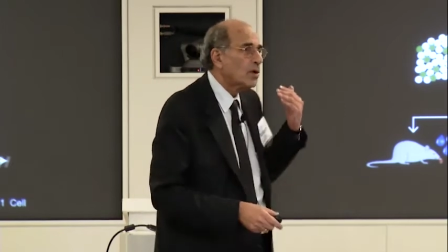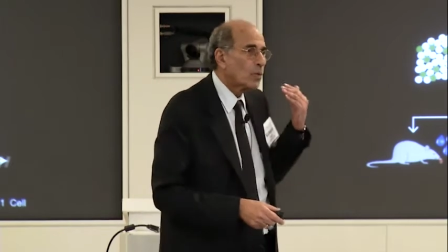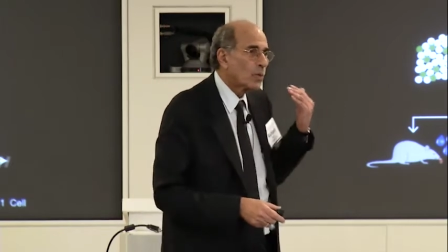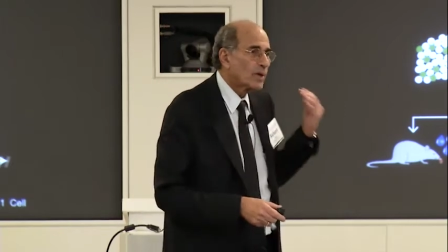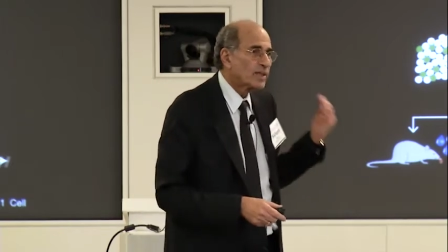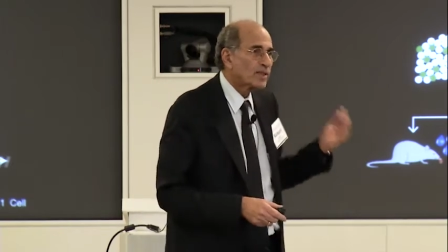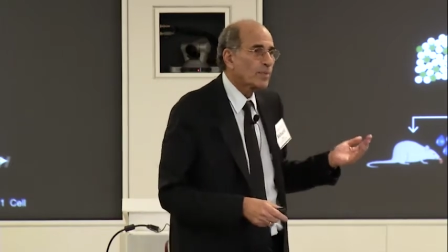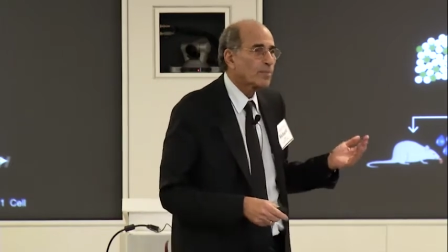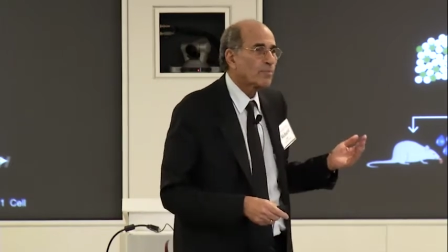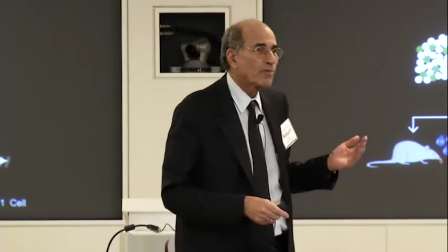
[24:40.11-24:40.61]

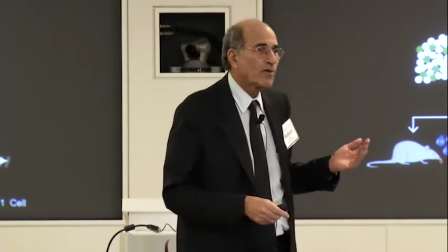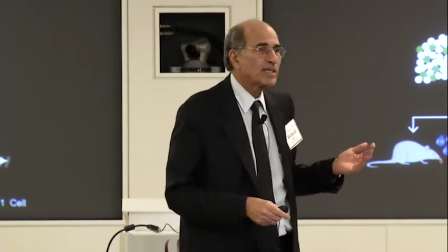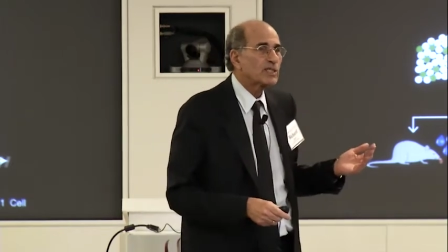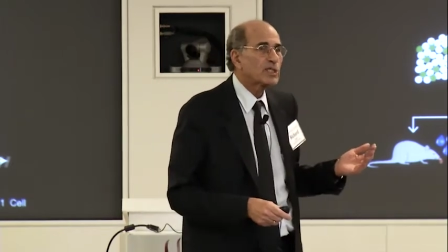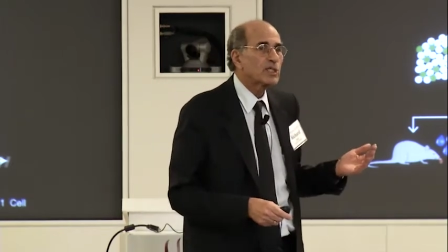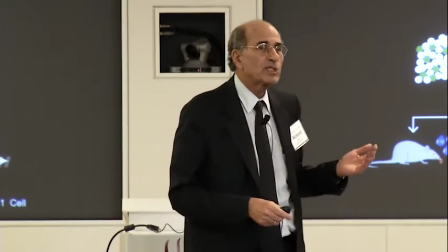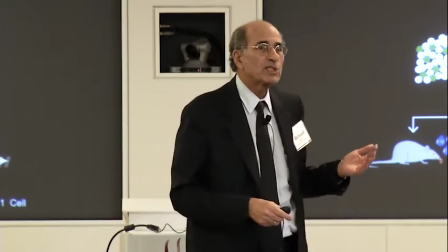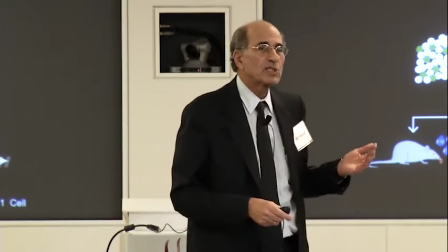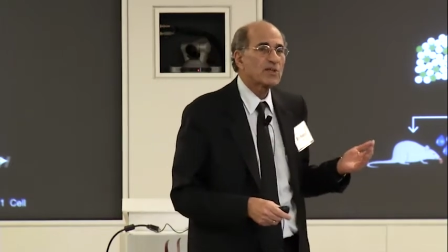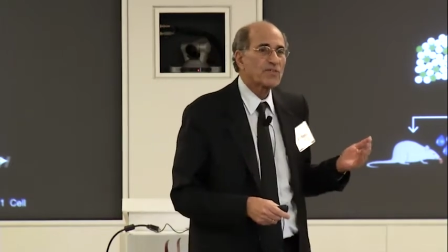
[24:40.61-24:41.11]
with the
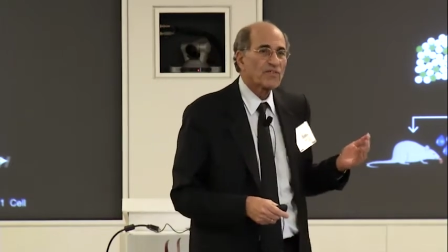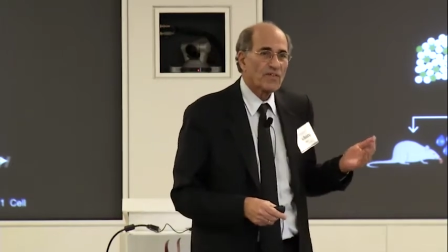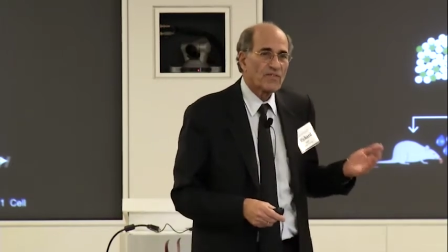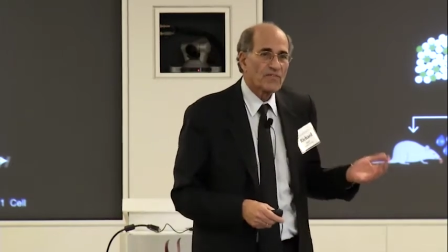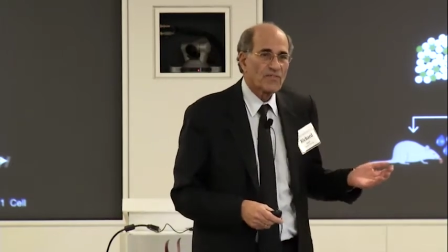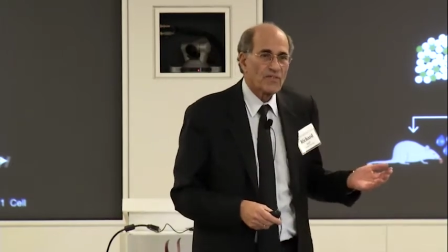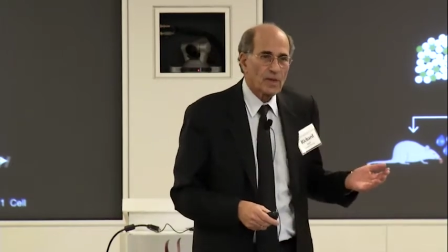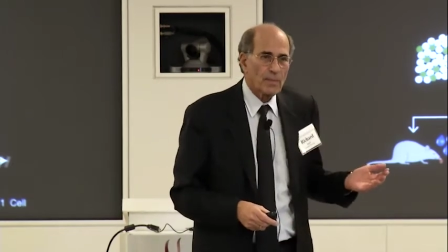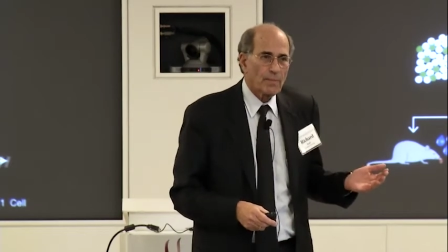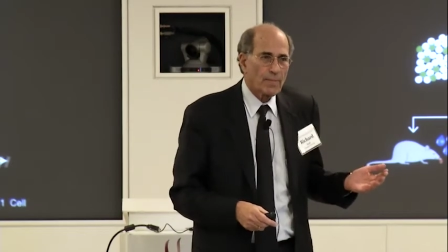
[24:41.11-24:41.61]
presence of a
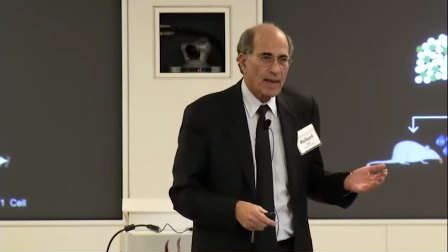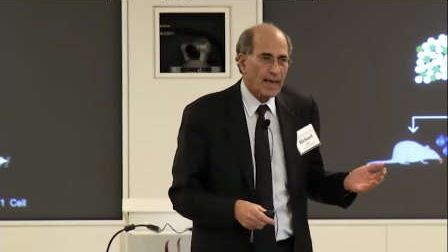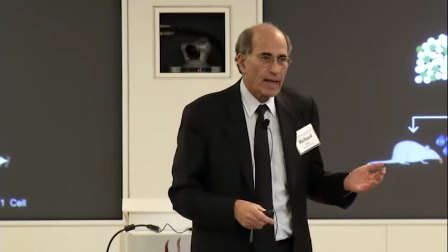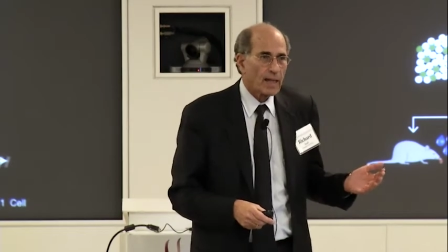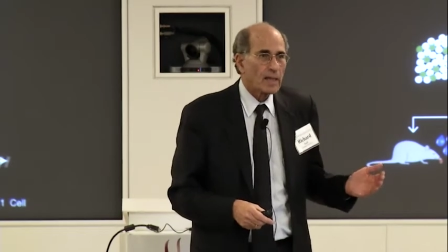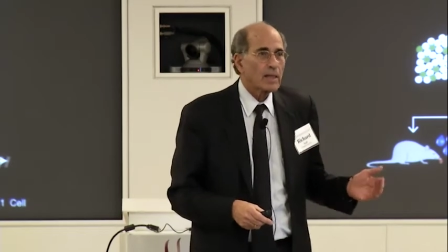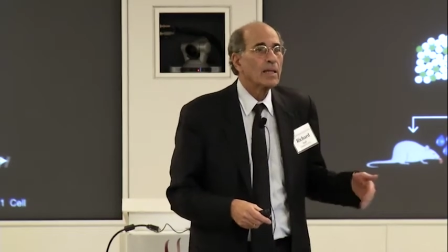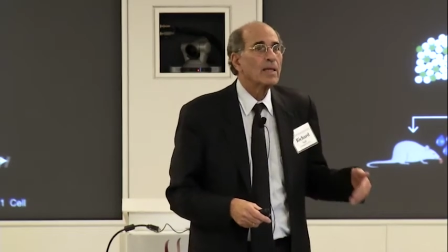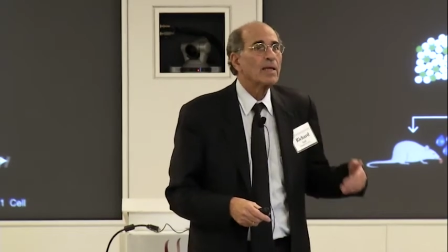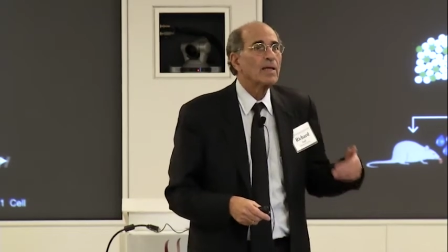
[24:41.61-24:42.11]

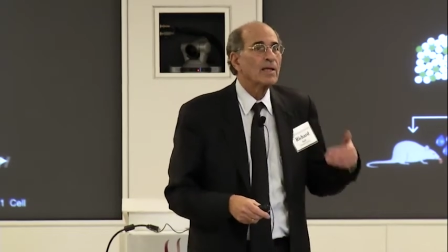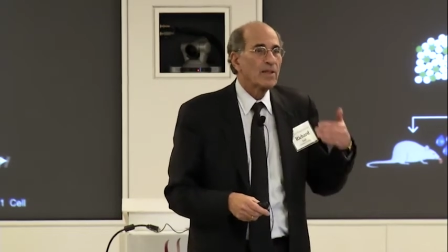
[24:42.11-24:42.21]
female.